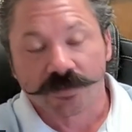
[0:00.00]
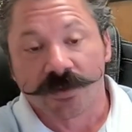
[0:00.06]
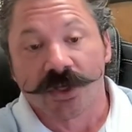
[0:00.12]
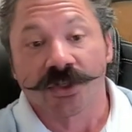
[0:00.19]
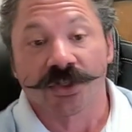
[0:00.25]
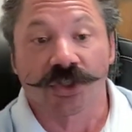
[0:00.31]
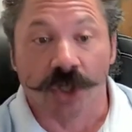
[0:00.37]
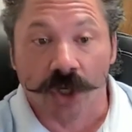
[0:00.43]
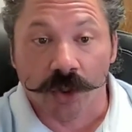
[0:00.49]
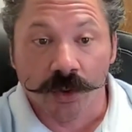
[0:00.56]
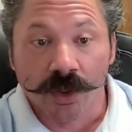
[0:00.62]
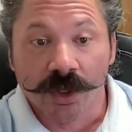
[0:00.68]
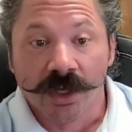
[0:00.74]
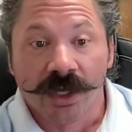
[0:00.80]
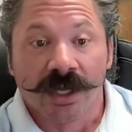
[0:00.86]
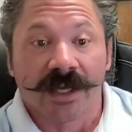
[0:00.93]
So
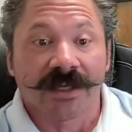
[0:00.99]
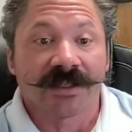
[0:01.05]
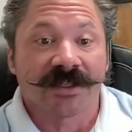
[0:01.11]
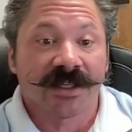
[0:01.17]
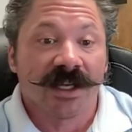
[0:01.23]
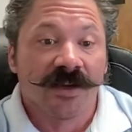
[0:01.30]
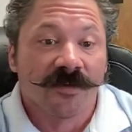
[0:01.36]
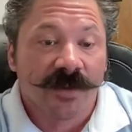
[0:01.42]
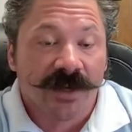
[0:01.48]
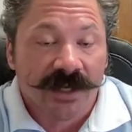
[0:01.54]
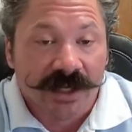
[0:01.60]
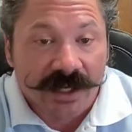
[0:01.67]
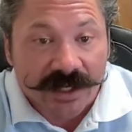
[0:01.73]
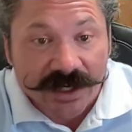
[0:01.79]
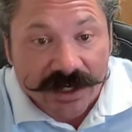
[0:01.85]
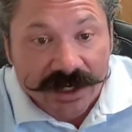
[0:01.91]
instead of being
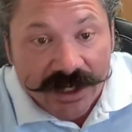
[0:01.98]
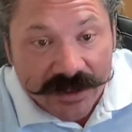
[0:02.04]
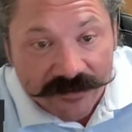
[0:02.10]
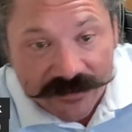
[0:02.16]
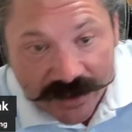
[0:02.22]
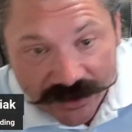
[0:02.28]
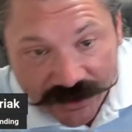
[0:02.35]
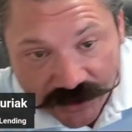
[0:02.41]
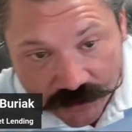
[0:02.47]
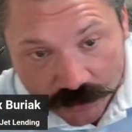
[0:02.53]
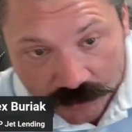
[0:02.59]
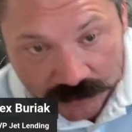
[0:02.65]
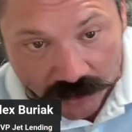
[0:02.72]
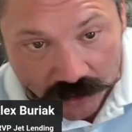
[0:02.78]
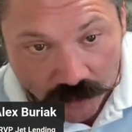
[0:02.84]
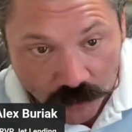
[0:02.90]
like in a conventional
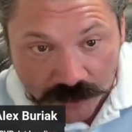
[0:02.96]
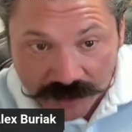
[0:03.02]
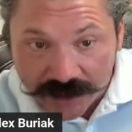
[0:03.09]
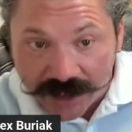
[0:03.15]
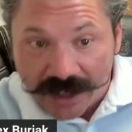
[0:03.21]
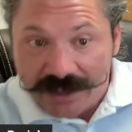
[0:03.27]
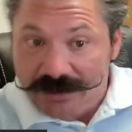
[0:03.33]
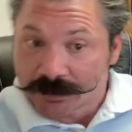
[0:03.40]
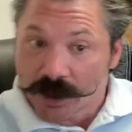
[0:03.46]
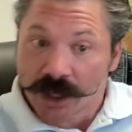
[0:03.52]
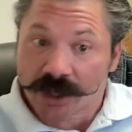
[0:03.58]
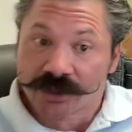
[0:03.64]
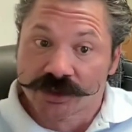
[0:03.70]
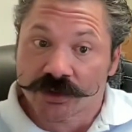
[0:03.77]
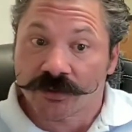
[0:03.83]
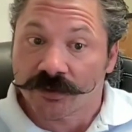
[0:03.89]
loan, when you guys
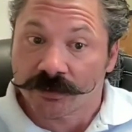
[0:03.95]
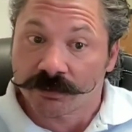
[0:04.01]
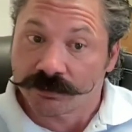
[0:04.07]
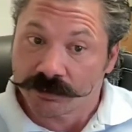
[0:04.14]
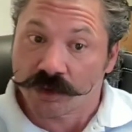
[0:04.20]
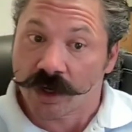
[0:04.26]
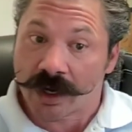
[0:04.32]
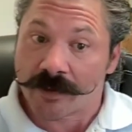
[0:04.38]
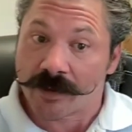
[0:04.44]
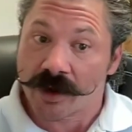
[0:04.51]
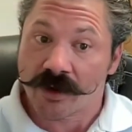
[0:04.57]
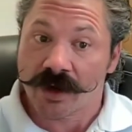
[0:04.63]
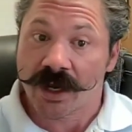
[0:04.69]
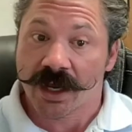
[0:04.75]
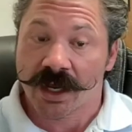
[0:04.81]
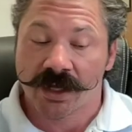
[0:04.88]
bought your
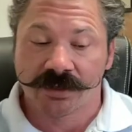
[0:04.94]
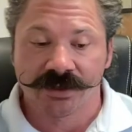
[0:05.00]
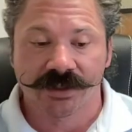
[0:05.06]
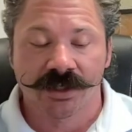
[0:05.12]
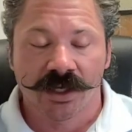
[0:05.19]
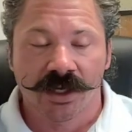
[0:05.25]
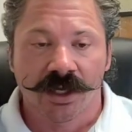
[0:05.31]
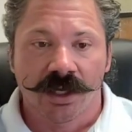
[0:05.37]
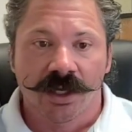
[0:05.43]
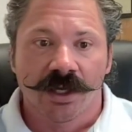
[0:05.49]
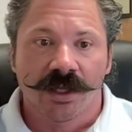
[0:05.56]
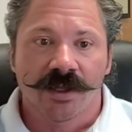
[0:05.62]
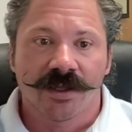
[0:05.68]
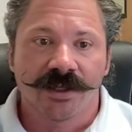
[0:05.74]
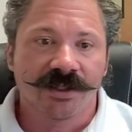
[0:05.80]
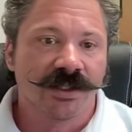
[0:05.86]
primary house,
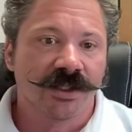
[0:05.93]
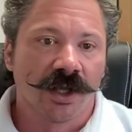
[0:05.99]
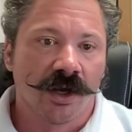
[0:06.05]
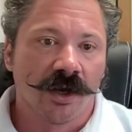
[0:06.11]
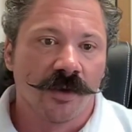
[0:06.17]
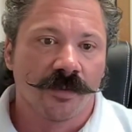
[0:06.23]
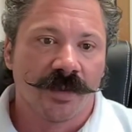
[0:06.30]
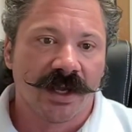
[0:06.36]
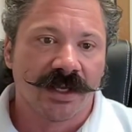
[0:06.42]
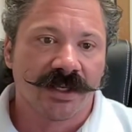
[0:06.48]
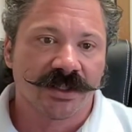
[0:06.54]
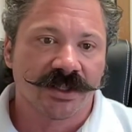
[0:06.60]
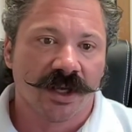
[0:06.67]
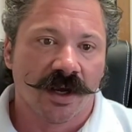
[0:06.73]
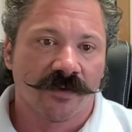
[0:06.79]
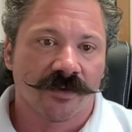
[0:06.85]
this is all
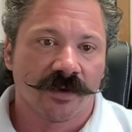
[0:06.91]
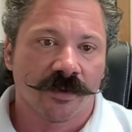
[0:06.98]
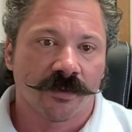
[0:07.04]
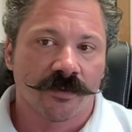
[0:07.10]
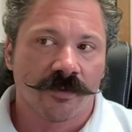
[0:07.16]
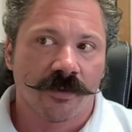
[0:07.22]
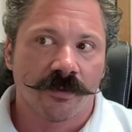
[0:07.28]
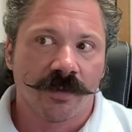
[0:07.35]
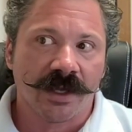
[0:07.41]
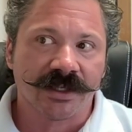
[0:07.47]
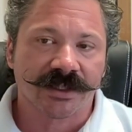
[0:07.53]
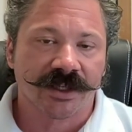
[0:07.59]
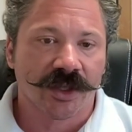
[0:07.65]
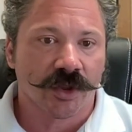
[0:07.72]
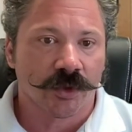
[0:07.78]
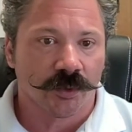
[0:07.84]
based off of
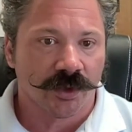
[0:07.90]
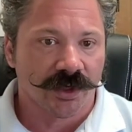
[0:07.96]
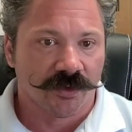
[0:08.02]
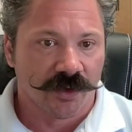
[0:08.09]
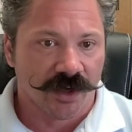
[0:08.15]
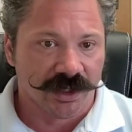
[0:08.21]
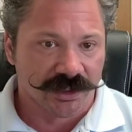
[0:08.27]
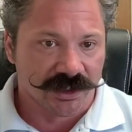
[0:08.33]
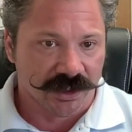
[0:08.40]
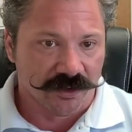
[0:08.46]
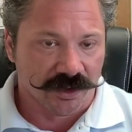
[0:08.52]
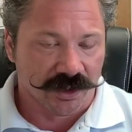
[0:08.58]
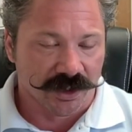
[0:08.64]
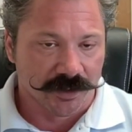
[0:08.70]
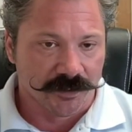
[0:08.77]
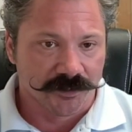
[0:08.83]
basically three
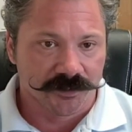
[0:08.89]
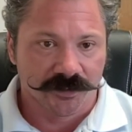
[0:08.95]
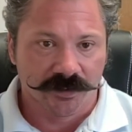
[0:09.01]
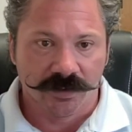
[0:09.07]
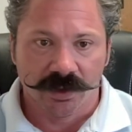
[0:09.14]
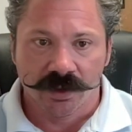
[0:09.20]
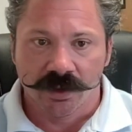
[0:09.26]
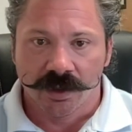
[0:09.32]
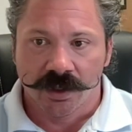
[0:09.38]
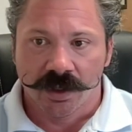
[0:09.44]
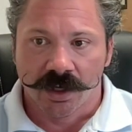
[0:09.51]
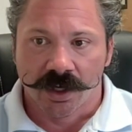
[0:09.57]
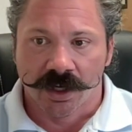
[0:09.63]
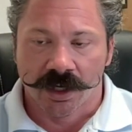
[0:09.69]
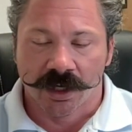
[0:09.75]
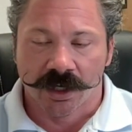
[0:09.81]
criteria.
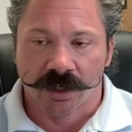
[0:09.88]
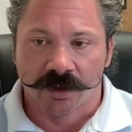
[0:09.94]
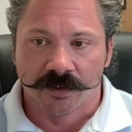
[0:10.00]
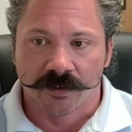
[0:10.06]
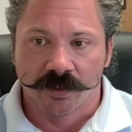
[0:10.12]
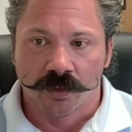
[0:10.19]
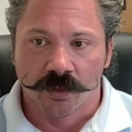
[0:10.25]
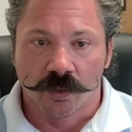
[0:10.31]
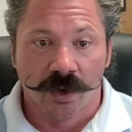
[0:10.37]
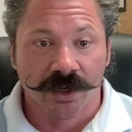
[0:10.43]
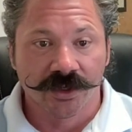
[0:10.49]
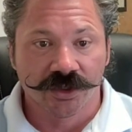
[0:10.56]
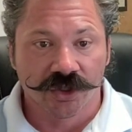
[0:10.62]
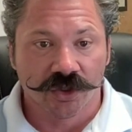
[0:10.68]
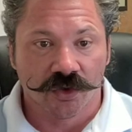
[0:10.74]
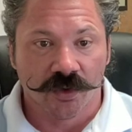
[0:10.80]
One
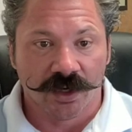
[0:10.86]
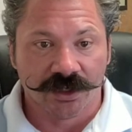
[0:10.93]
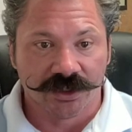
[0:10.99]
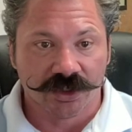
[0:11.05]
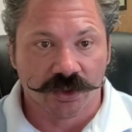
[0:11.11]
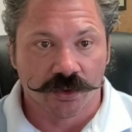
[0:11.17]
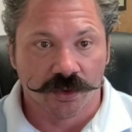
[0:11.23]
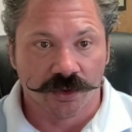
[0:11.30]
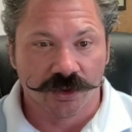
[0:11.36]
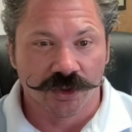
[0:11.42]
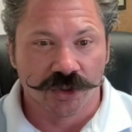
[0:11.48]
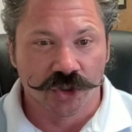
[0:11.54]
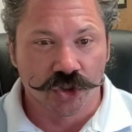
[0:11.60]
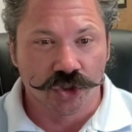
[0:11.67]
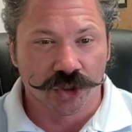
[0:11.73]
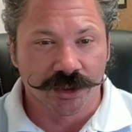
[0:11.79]
is your credit score.
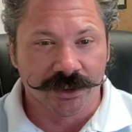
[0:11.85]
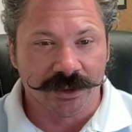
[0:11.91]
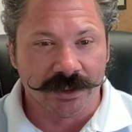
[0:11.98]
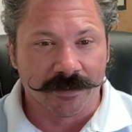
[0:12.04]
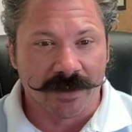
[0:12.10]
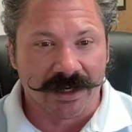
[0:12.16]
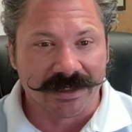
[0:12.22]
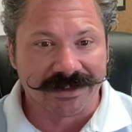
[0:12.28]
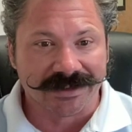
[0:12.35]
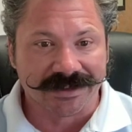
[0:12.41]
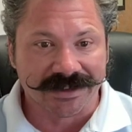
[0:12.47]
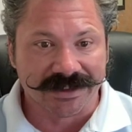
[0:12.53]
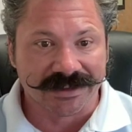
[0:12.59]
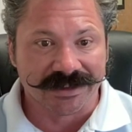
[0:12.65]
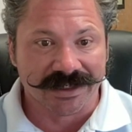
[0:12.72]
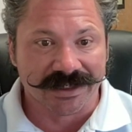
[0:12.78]
You usually need about a
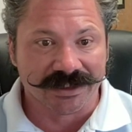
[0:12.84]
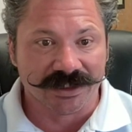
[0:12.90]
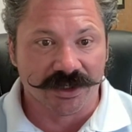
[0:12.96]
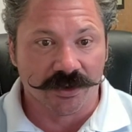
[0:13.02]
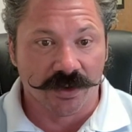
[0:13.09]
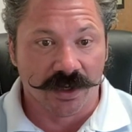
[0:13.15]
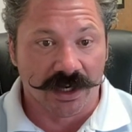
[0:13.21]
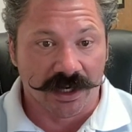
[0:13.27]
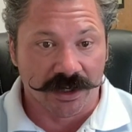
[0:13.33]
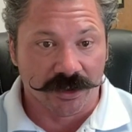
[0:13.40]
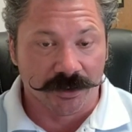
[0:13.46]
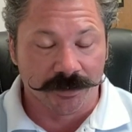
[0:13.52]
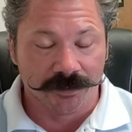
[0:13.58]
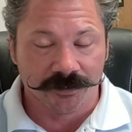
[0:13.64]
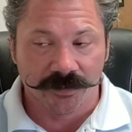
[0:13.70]
660 or higher